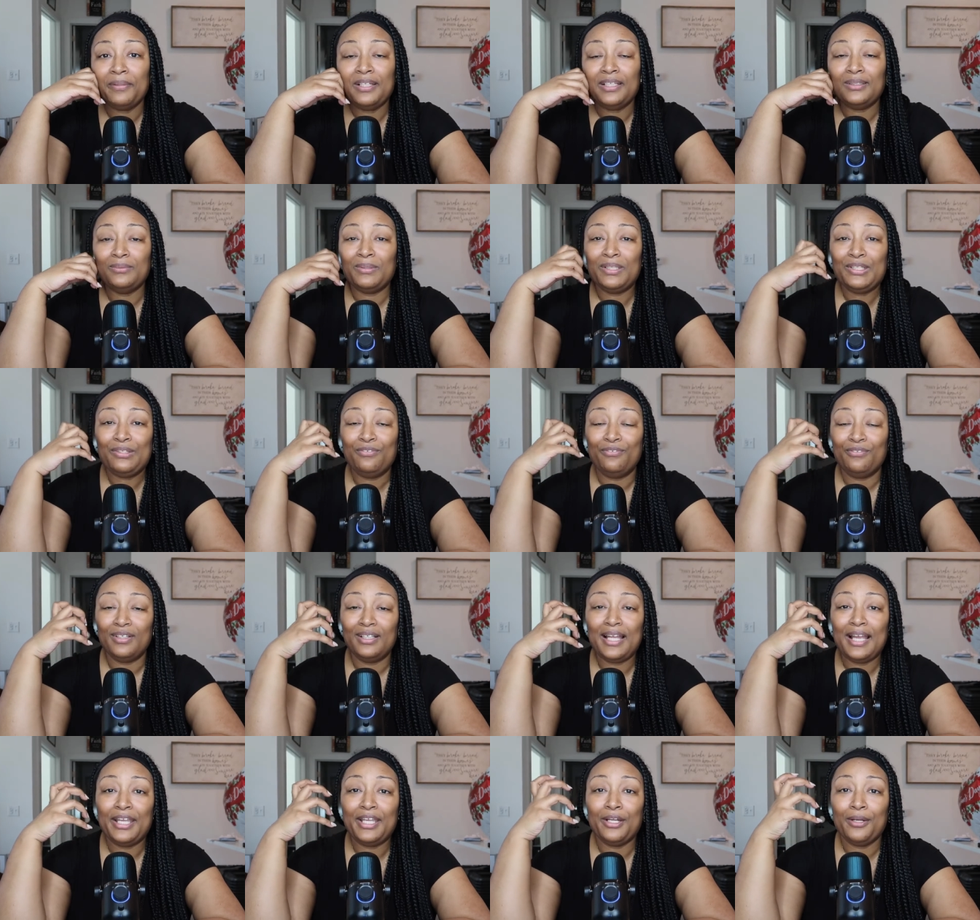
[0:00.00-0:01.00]
because when you feel
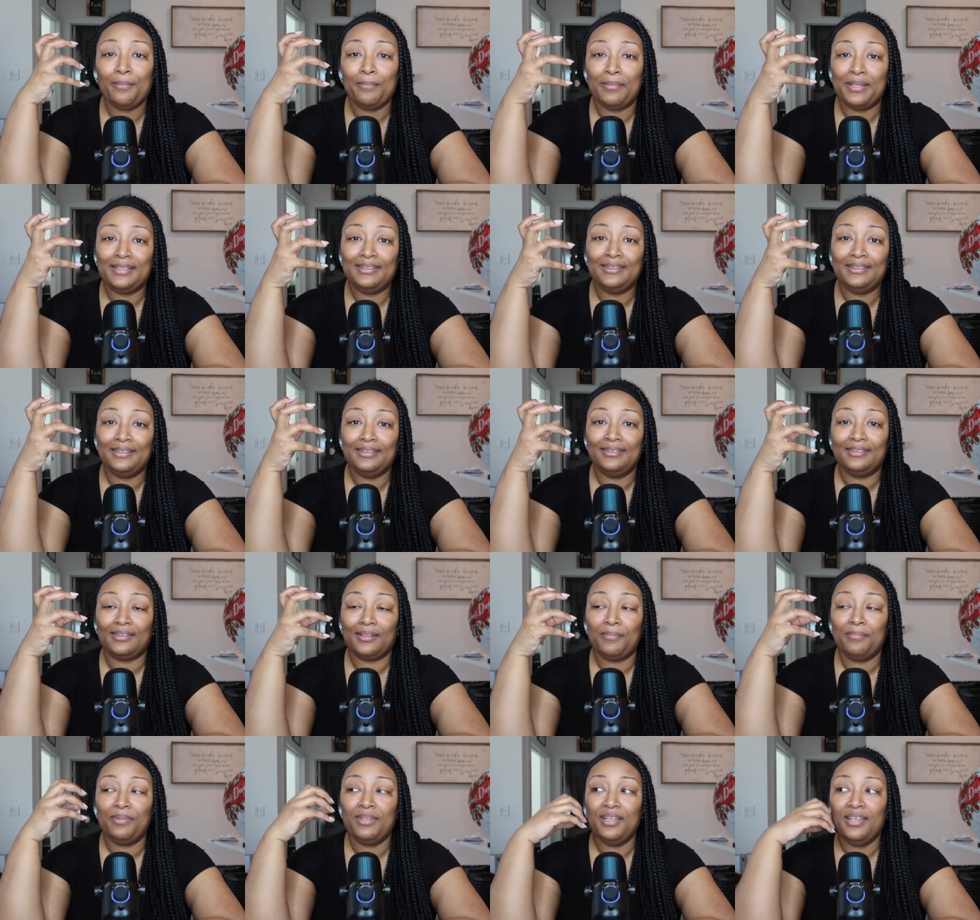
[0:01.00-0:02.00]
like you're missing
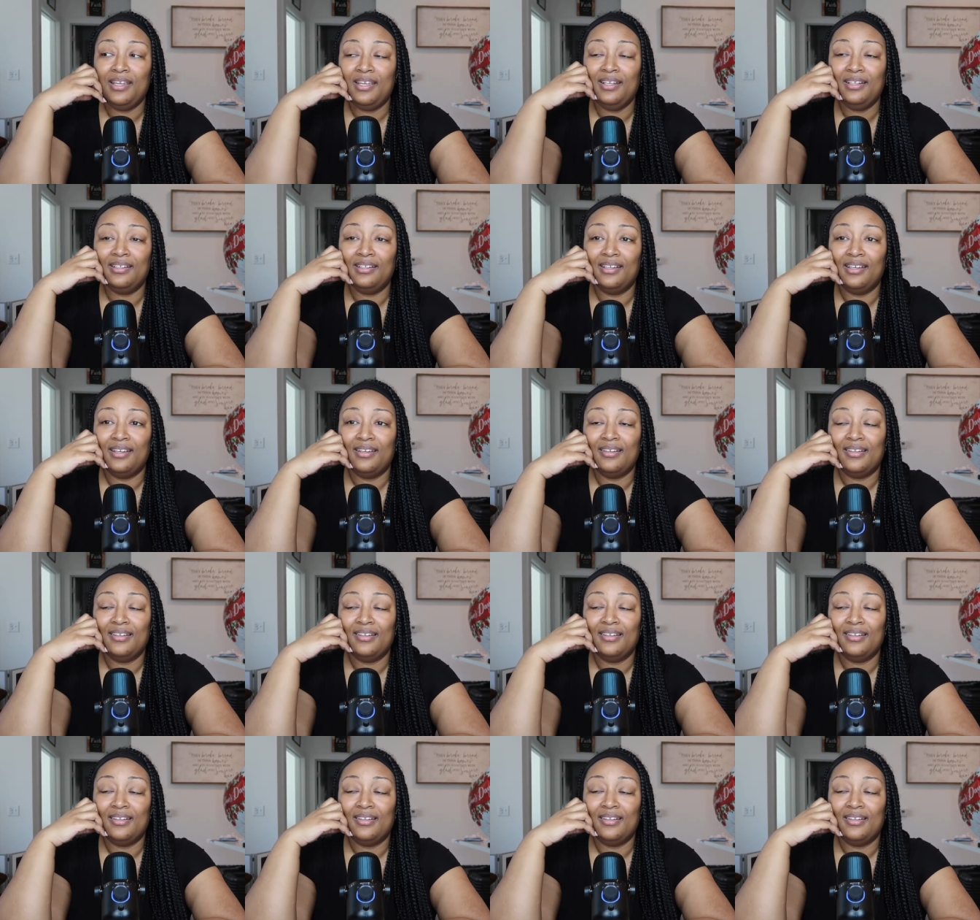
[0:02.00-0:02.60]
something